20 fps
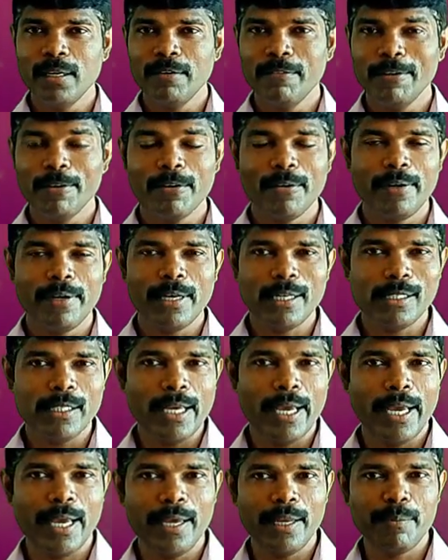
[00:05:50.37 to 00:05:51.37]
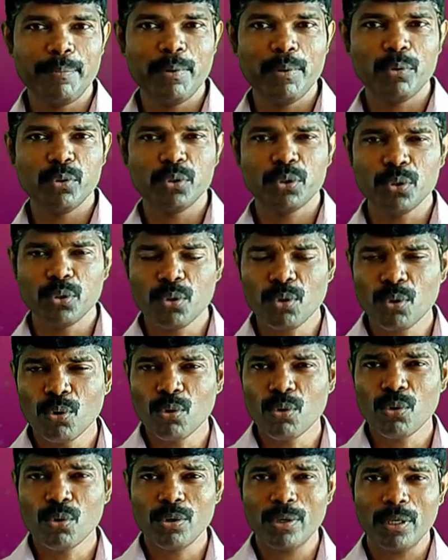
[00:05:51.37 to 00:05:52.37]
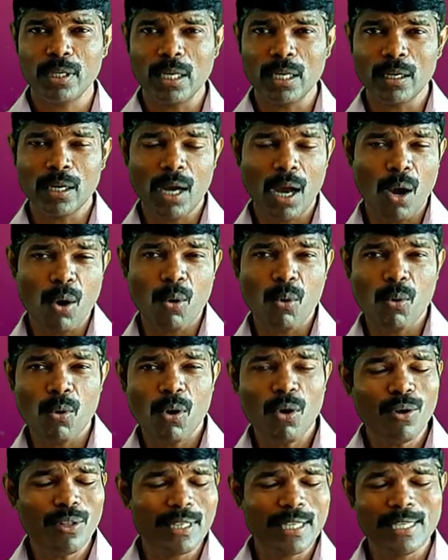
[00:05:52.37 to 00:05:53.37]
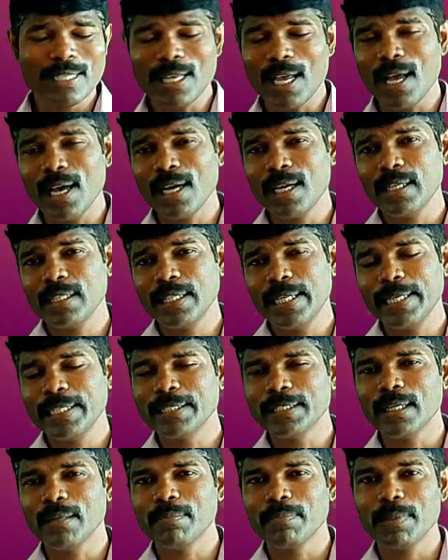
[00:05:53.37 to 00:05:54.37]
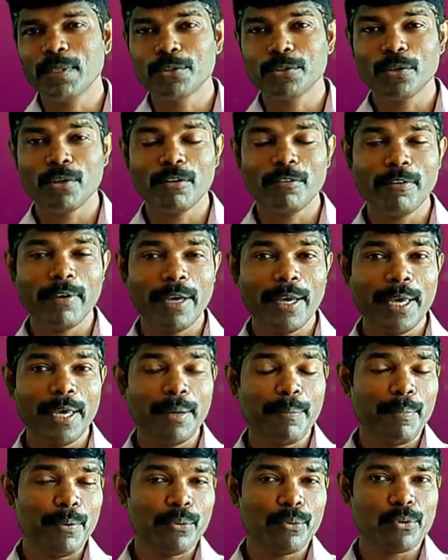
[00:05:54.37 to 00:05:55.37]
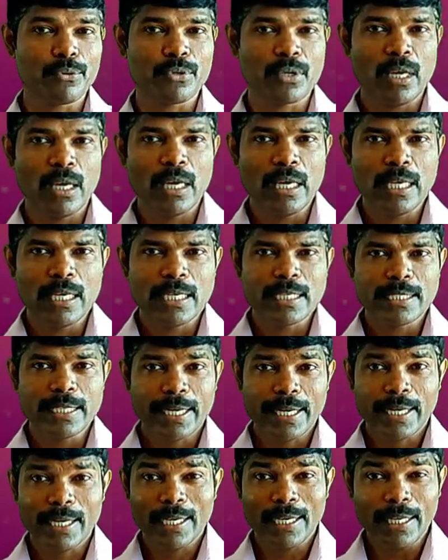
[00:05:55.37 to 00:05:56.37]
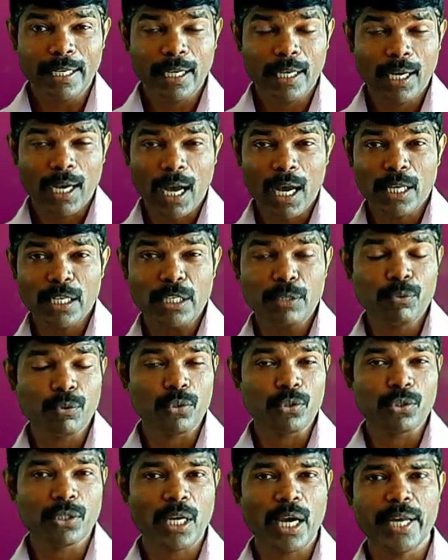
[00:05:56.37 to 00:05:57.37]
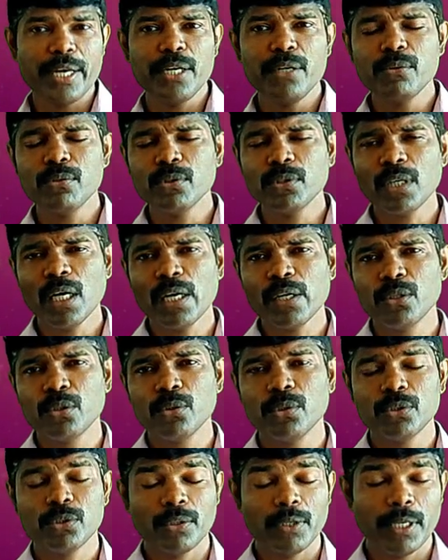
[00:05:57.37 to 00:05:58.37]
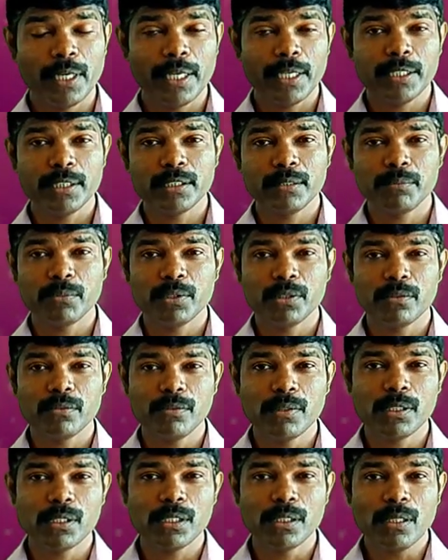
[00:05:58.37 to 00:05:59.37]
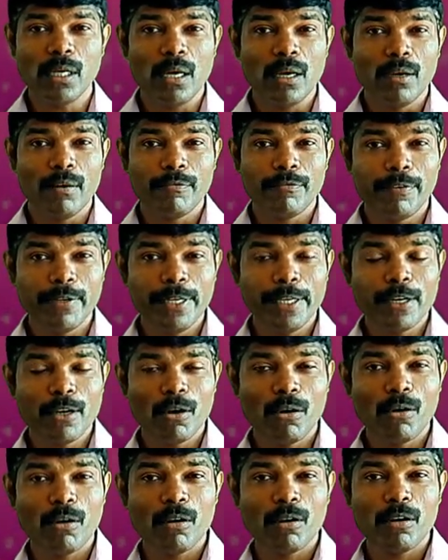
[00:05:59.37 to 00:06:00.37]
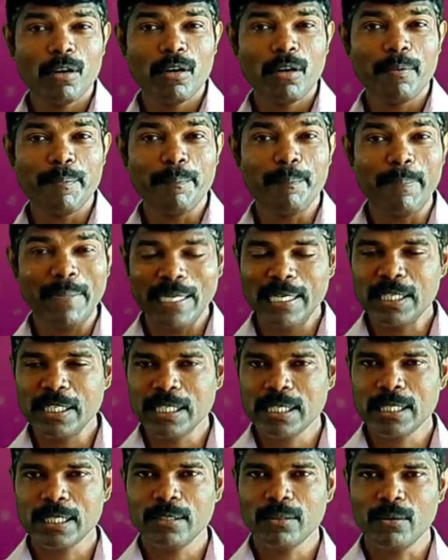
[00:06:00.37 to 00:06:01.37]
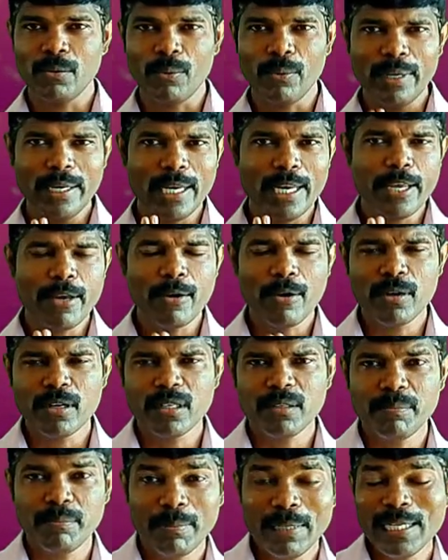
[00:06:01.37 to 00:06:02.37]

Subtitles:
We call it as herbivores. Goat, cow, all these are the examples of herbivores. Secondly, carnivores. Carnivores are those organisms which feed on meat, only on